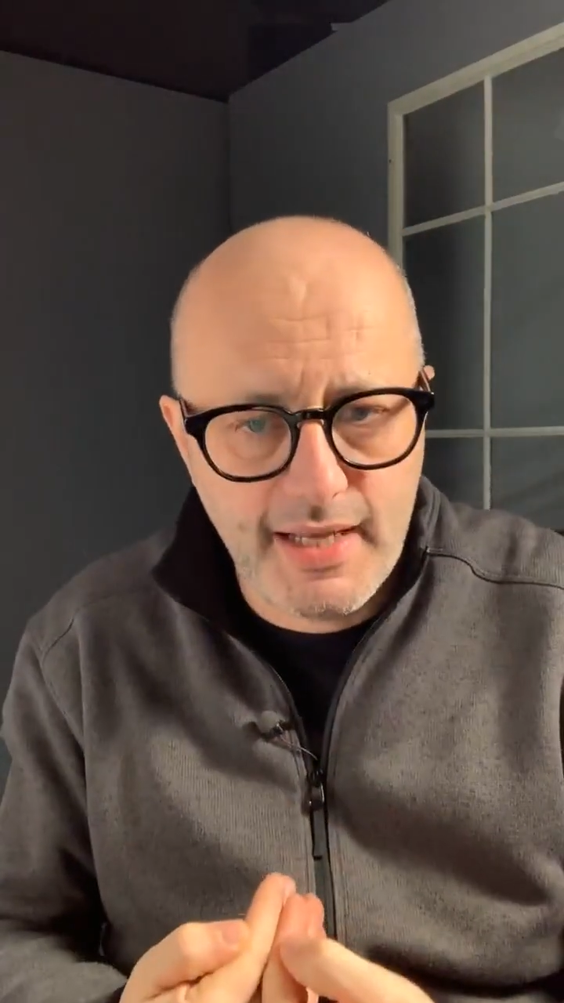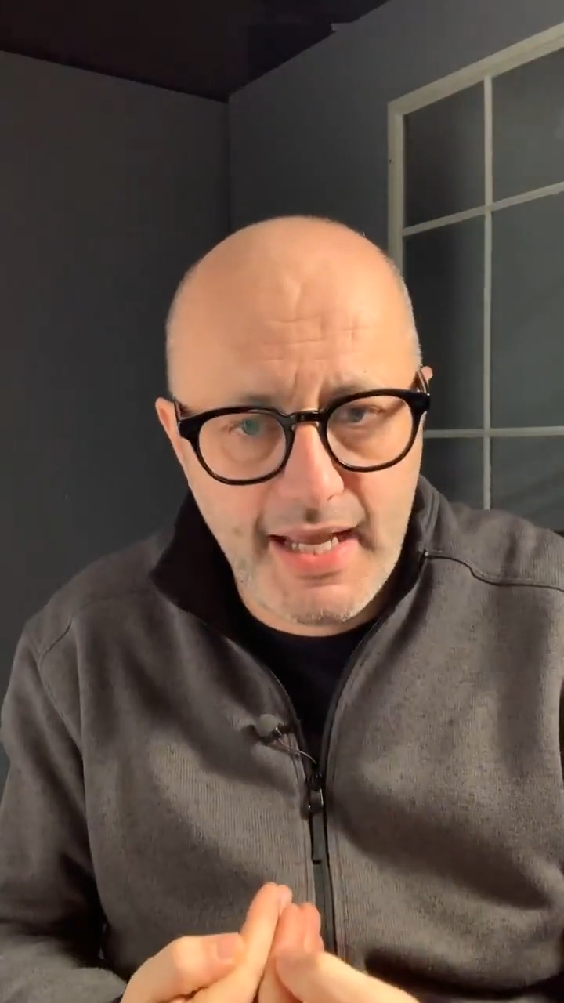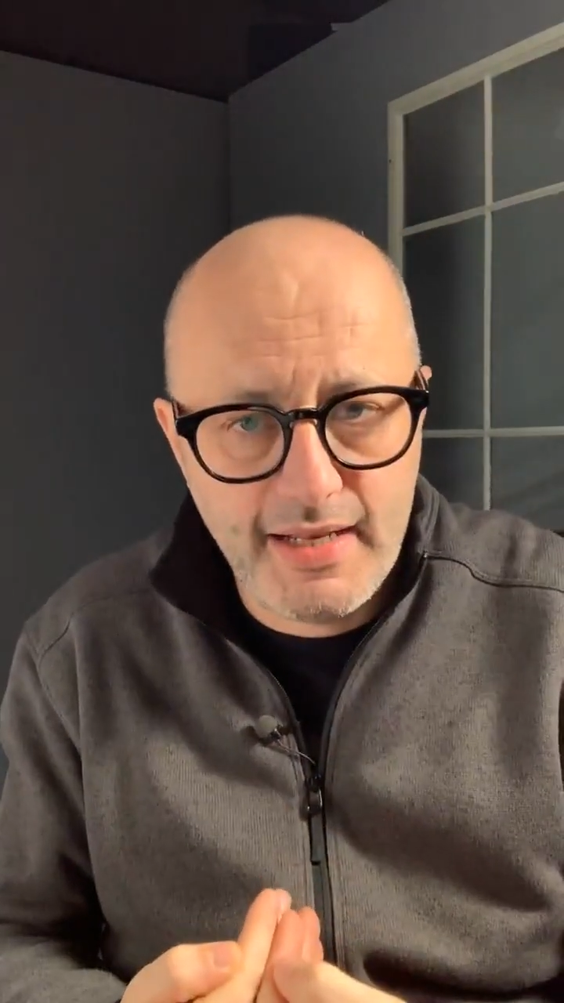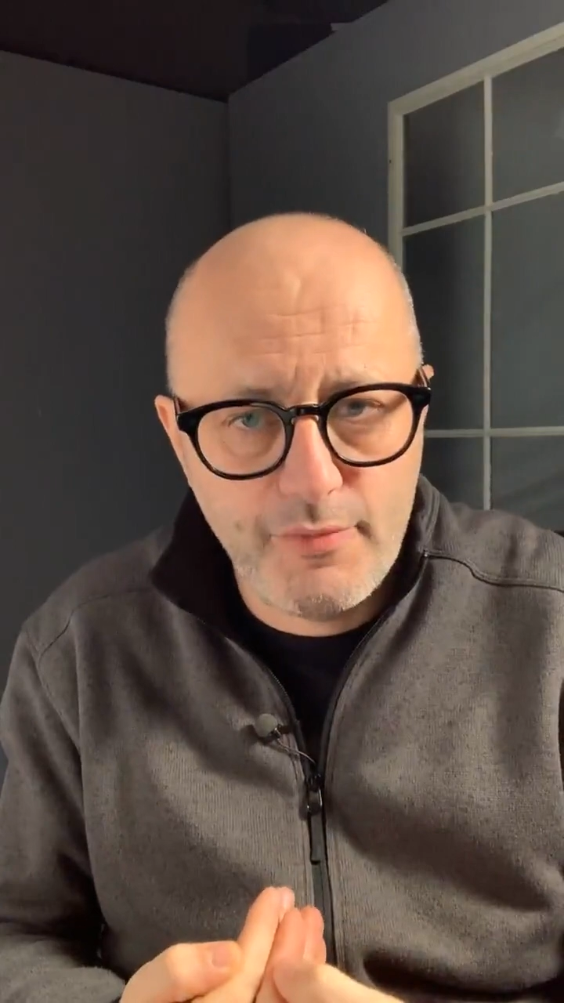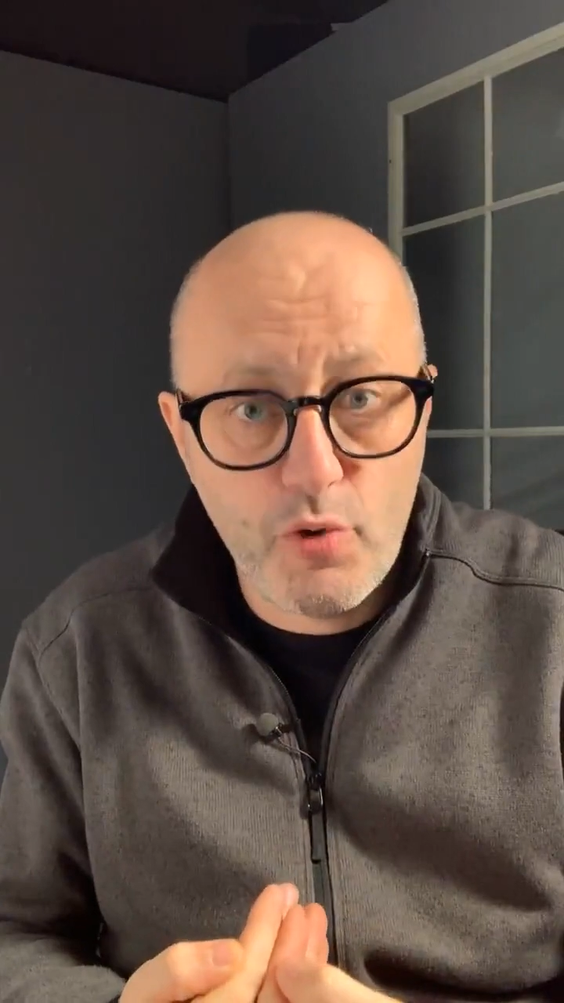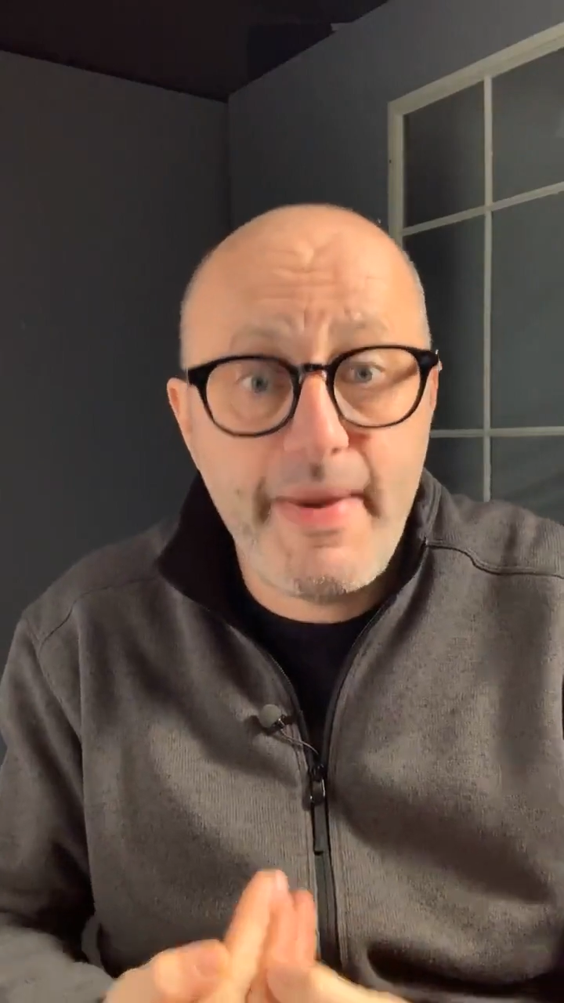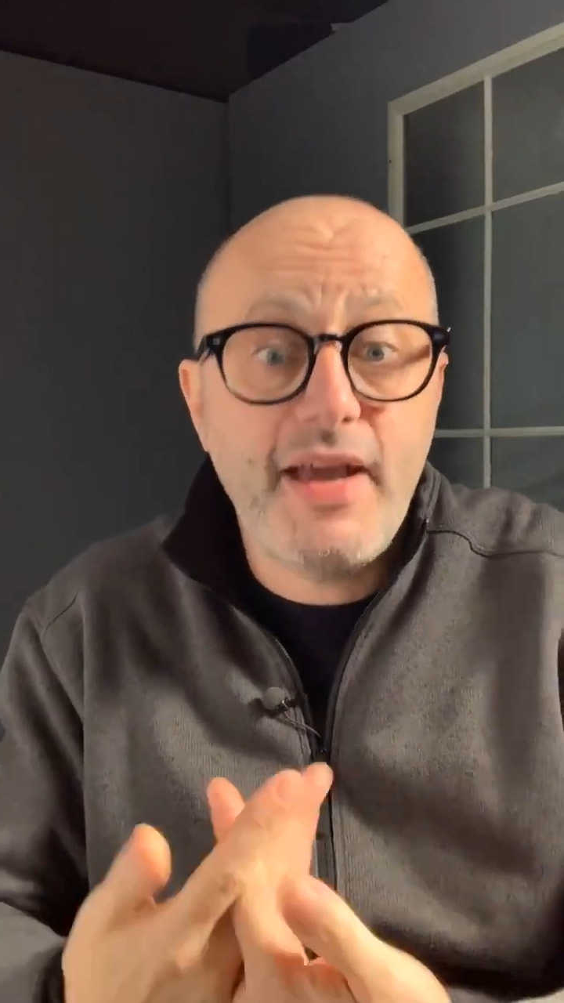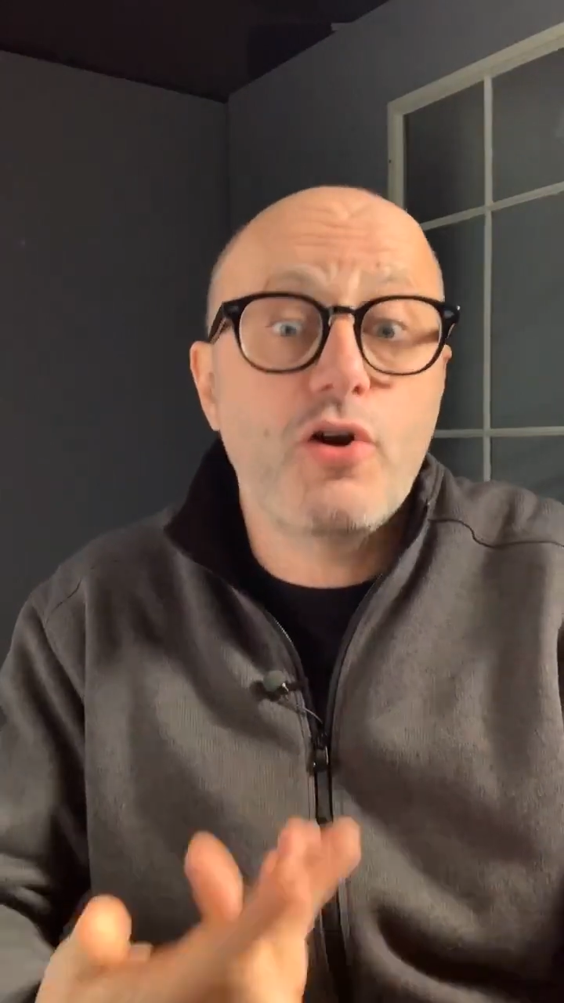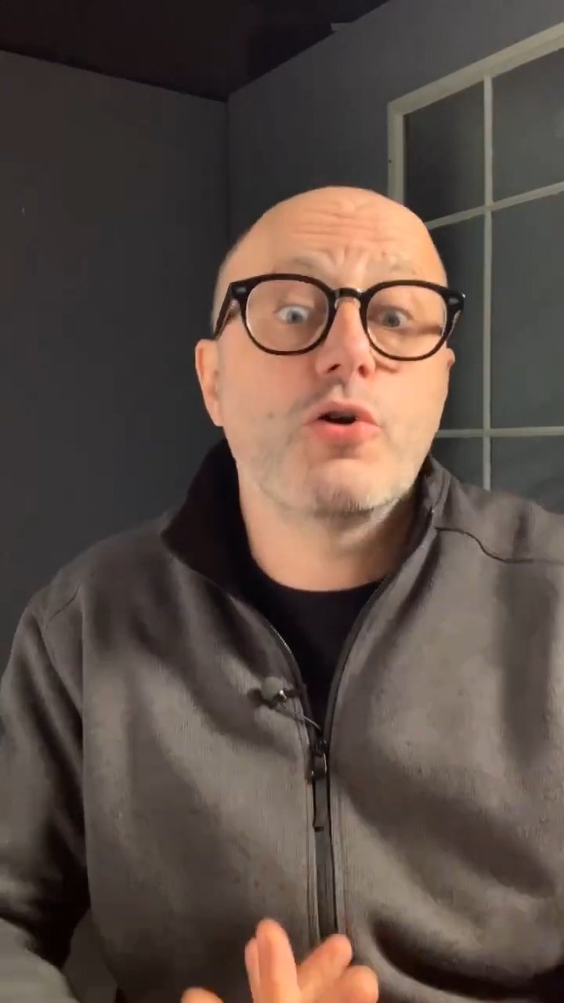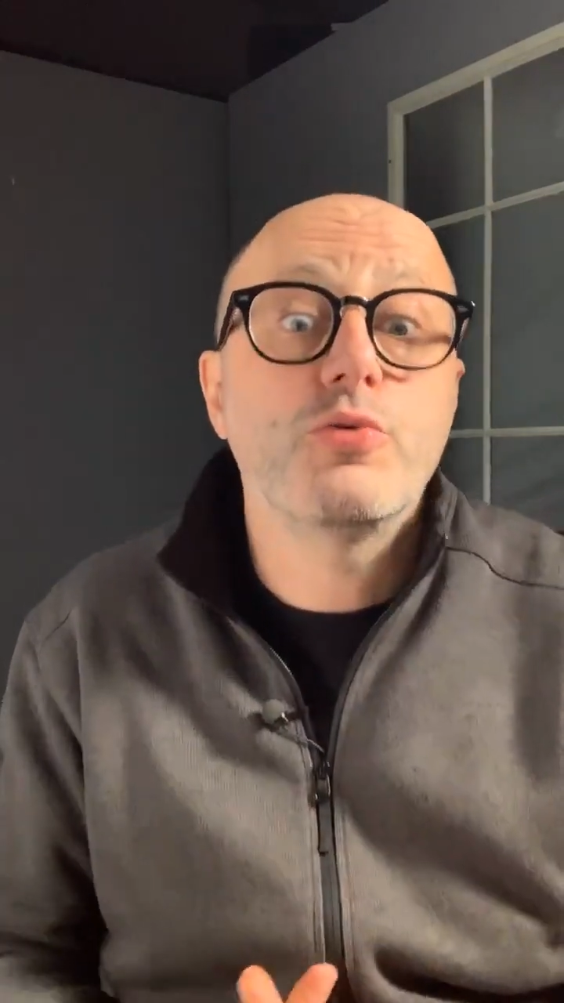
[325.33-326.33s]
and we
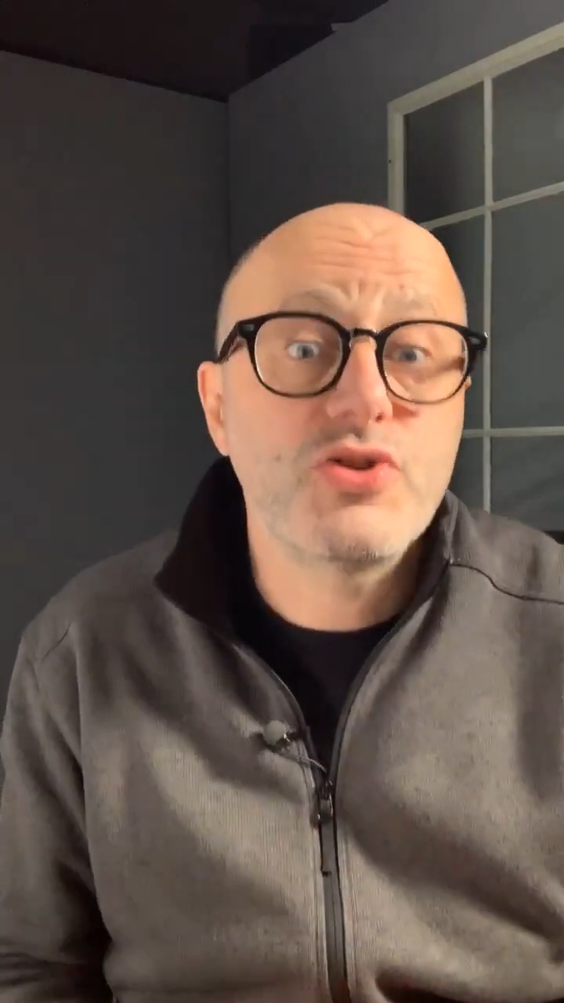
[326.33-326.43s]
make our own